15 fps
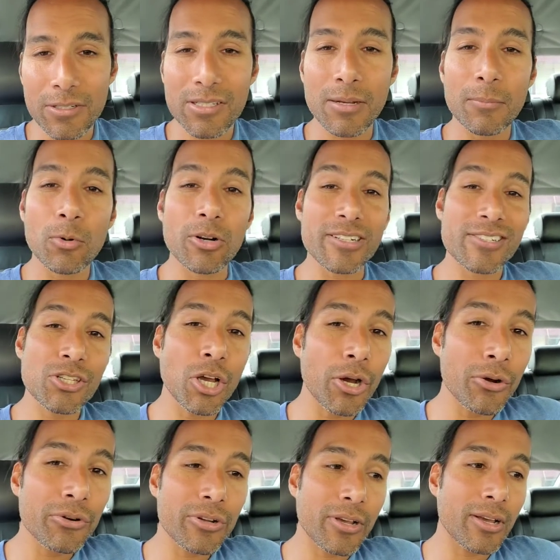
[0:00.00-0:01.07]
so I'm more
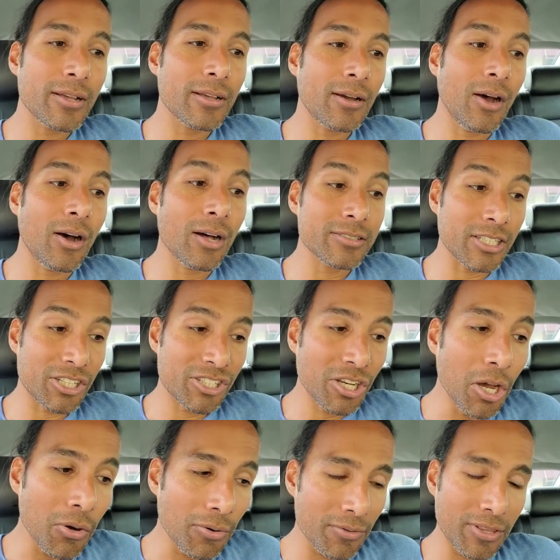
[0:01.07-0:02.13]
toed on the
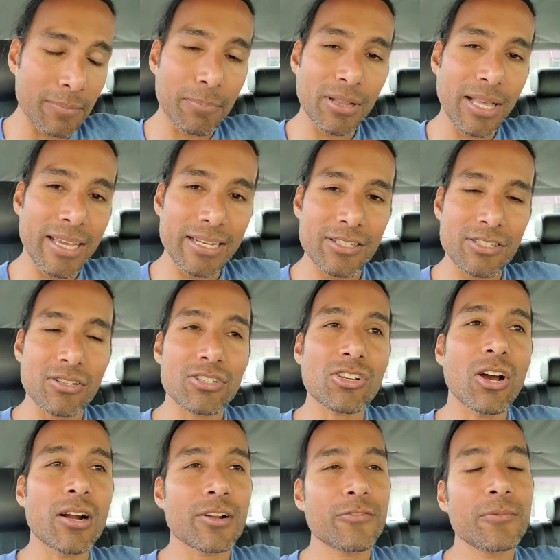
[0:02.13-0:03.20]
toe of the blade, so it's
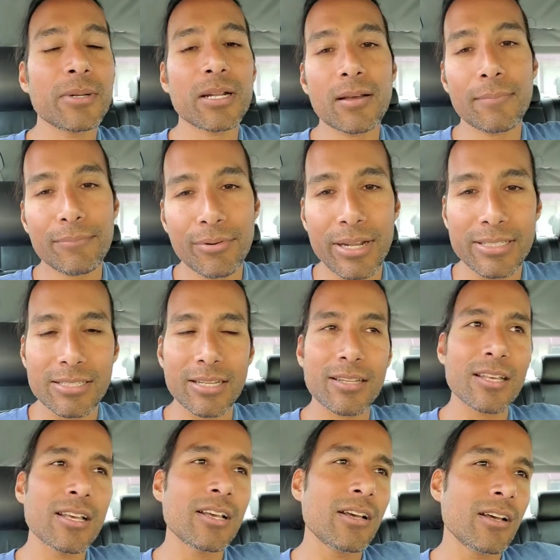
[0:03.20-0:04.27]
harder for me to compress it.
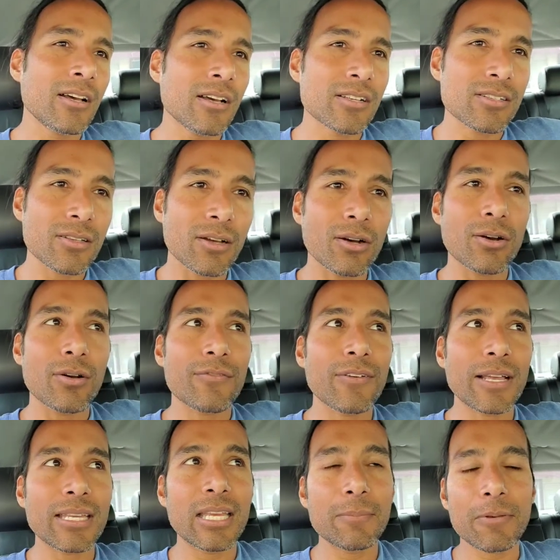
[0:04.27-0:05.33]
So if I
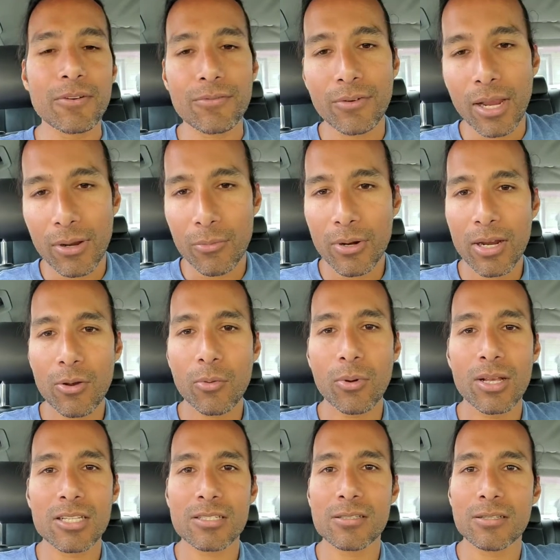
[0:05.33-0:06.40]
keep it right where it
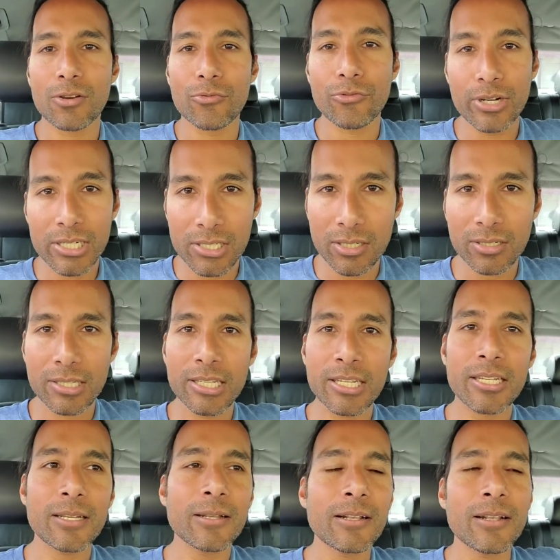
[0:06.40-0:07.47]
was
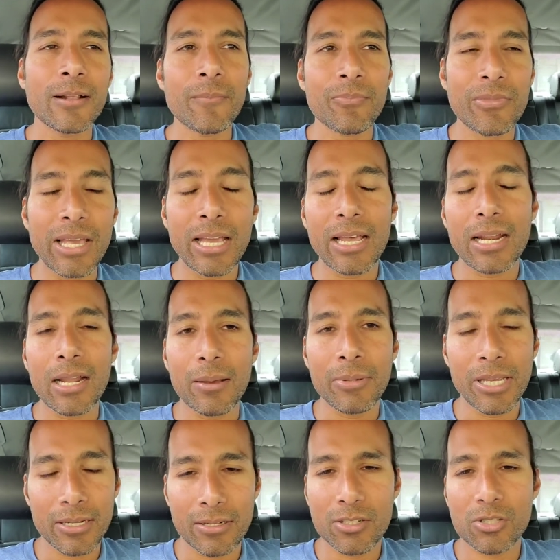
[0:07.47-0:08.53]
originally, then I'm
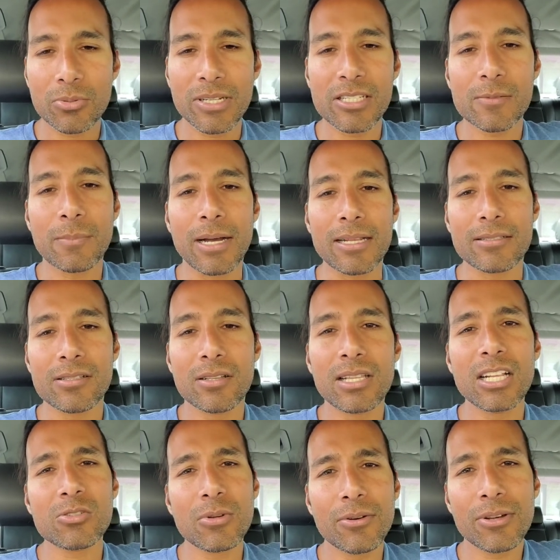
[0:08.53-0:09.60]
hitting the sweet spot. So
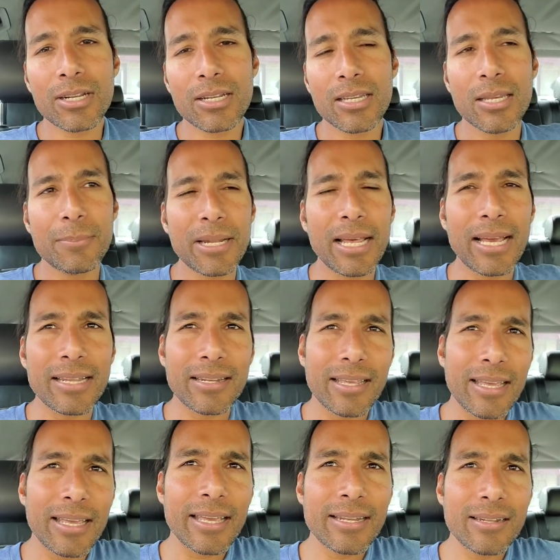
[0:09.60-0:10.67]
that's where we're going to keep it at,
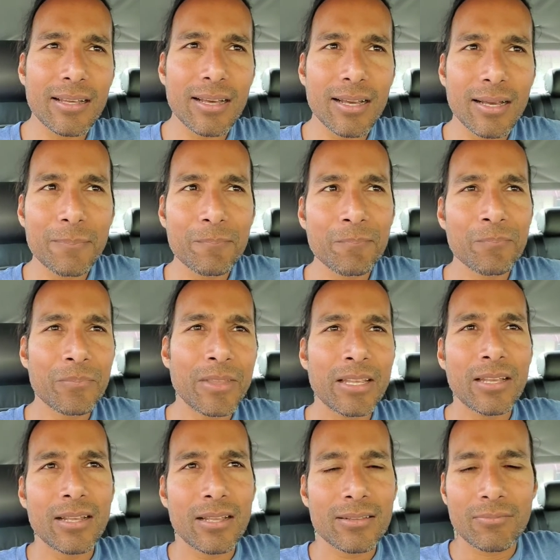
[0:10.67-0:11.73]
and
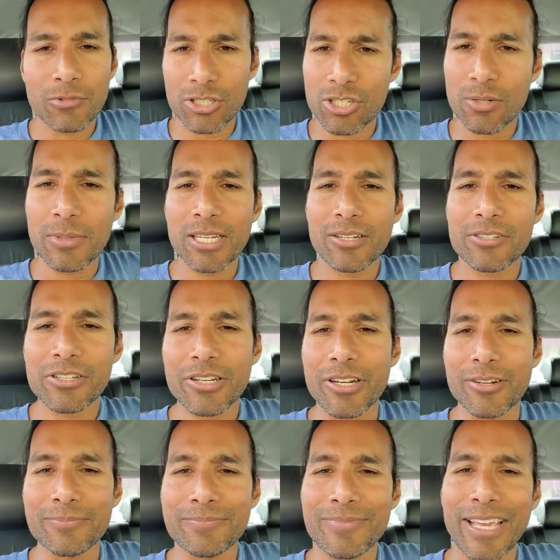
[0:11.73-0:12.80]
we should be good to go.
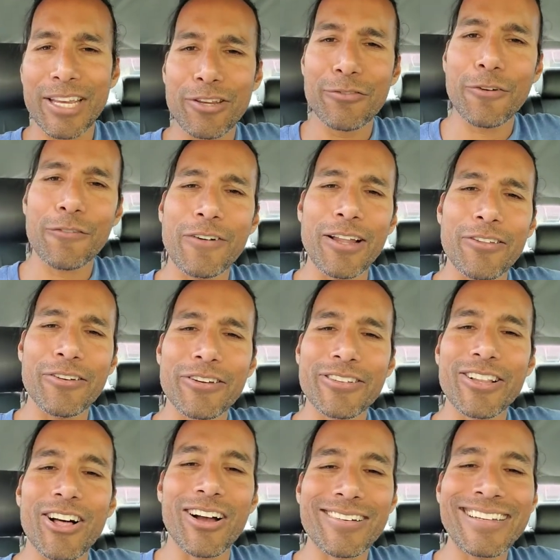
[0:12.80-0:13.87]
Thank you for following
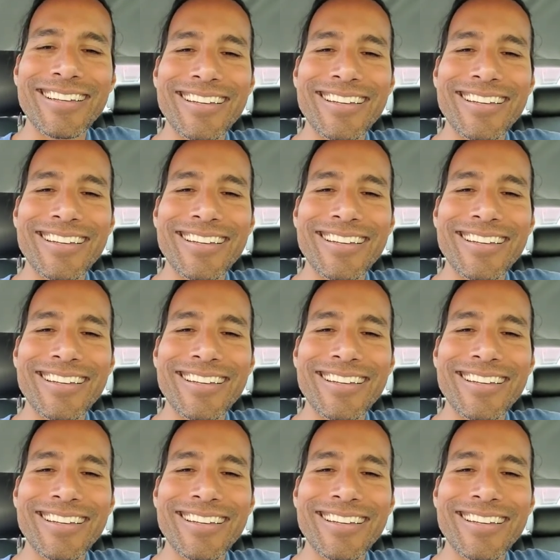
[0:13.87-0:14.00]
along.